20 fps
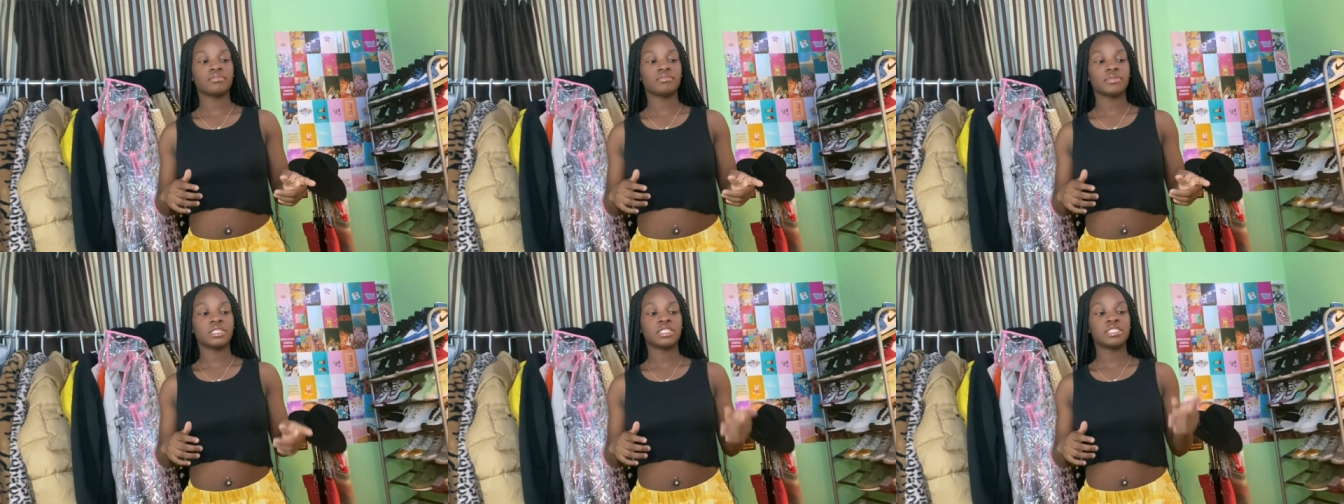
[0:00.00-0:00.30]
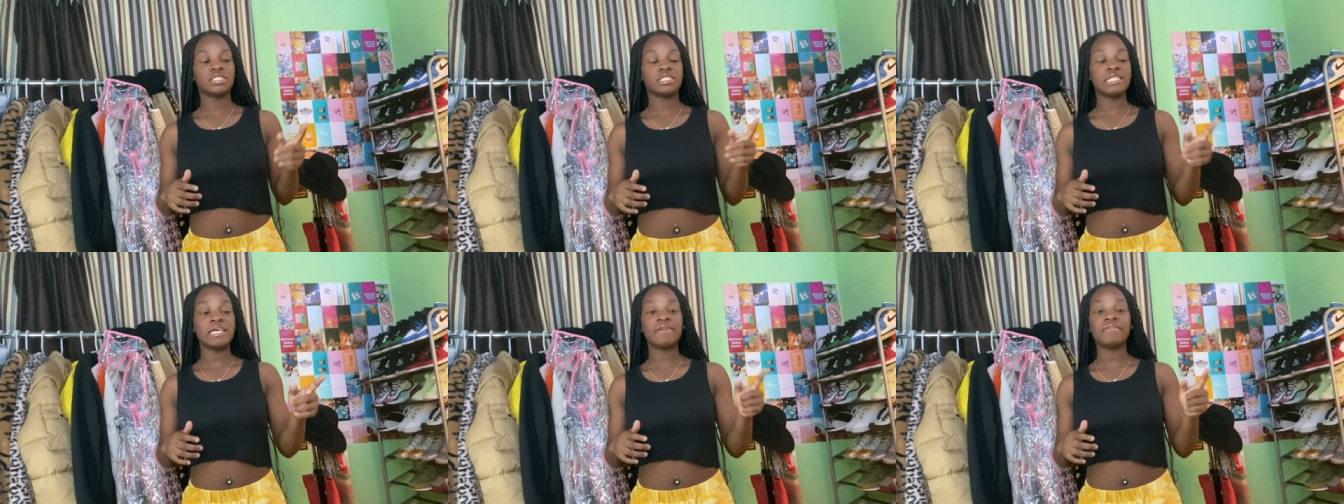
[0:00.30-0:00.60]

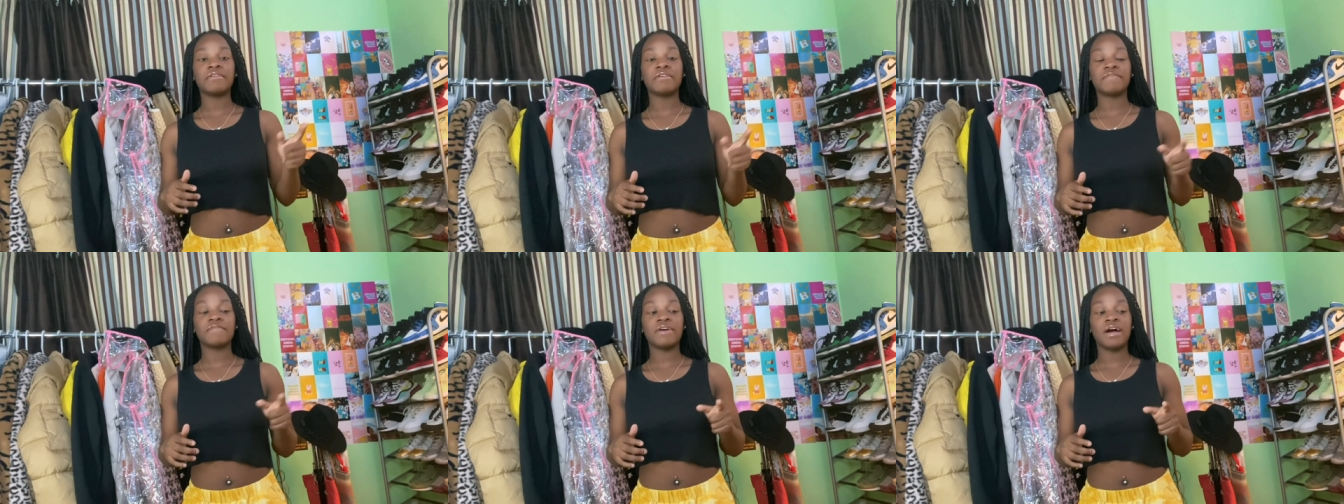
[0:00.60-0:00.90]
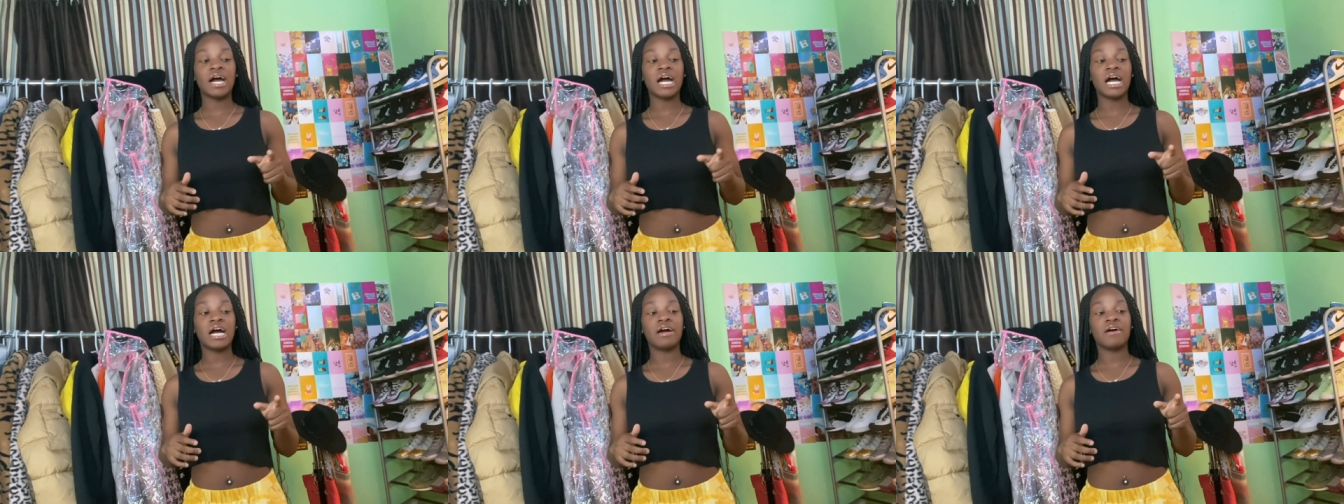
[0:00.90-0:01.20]

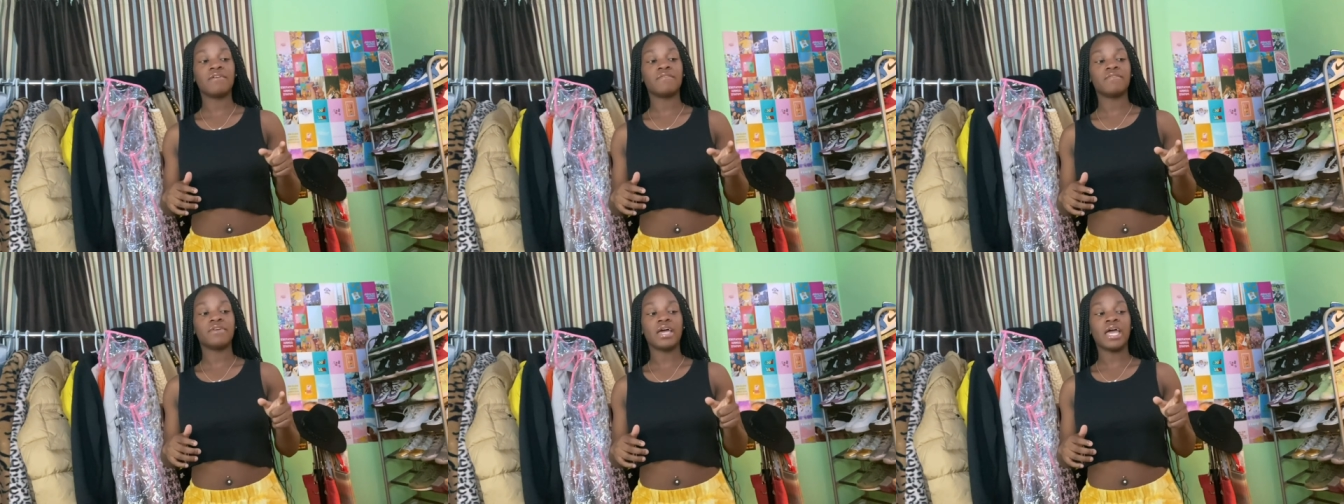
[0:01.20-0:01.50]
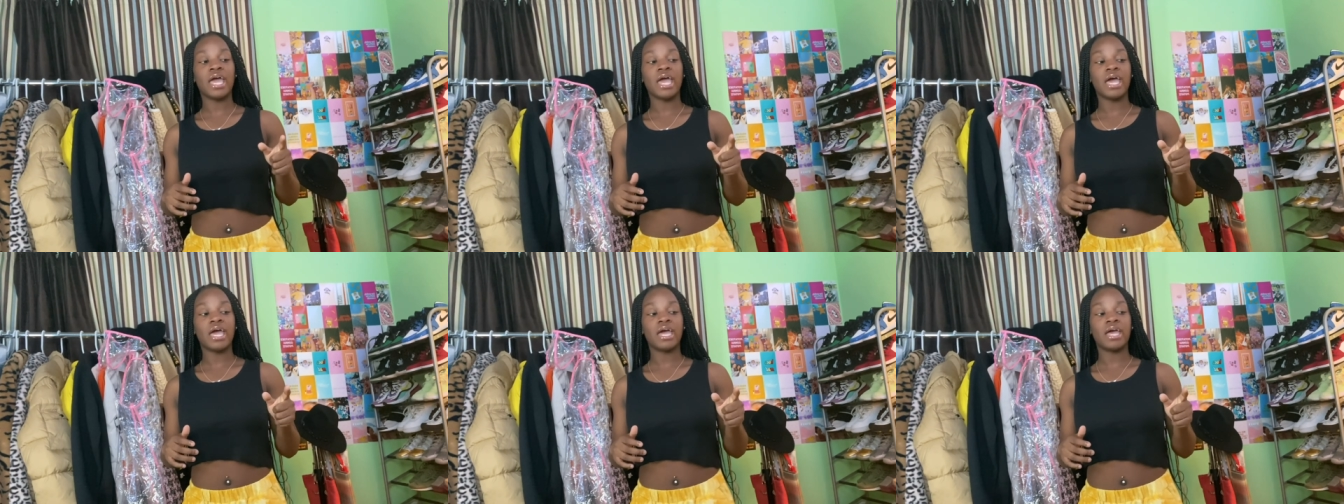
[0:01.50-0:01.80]
$75
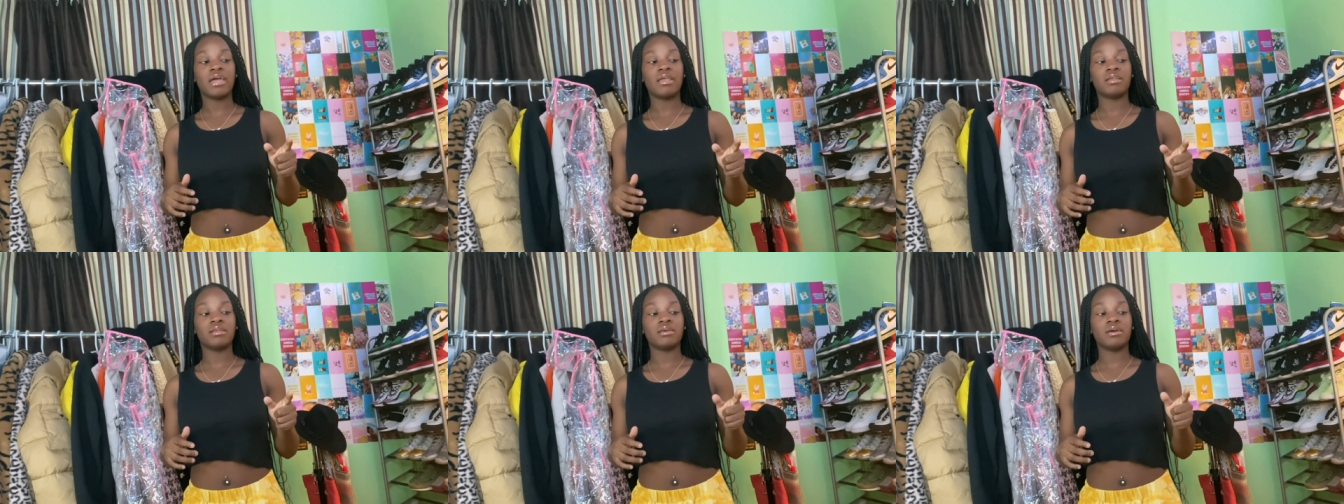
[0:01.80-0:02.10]
at